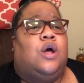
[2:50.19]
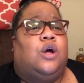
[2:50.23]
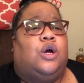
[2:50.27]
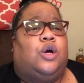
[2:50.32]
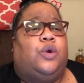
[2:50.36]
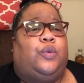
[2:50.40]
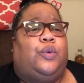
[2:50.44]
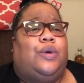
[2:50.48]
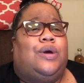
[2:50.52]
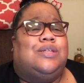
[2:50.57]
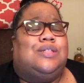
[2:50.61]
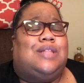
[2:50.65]

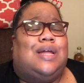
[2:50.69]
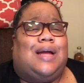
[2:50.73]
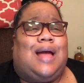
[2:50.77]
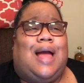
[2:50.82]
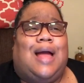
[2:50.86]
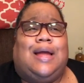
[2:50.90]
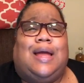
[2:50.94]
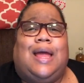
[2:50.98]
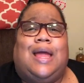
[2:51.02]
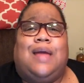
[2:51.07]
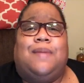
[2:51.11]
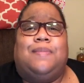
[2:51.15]
chris like i
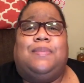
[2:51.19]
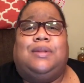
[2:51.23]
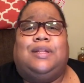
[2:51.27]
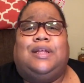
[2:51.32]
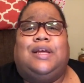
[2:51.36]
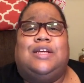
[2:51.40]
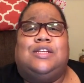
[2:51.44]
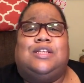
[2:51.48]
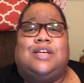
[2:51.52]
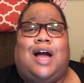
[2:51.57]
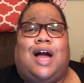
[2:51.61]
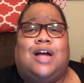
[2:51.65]
can't
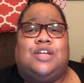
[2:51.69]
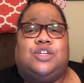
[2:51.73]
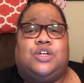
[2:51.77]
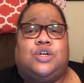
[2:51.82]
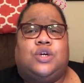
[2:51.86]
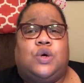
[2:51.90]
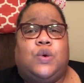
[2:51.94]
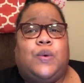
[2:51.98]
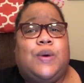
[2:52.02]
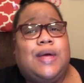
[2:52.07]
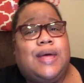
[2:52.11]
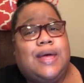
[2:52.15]
believe tasha
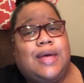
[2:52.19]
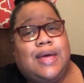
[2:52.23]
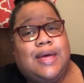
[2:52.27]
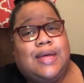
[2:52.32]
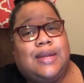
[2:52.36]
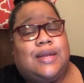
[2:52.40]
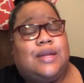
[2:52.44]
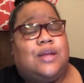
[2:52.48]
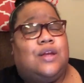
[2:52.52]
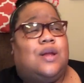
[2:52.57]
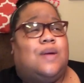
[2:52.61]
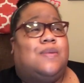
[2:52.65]
quit
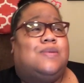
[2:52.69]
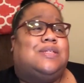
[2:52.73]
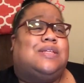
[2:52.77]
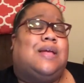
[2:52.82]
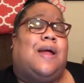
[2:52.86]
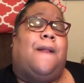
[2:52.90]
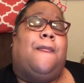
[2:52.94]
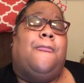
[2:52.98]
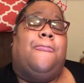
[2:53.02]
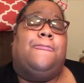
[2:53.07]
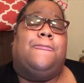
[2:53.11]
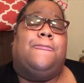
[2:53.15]
and you know what i'm saying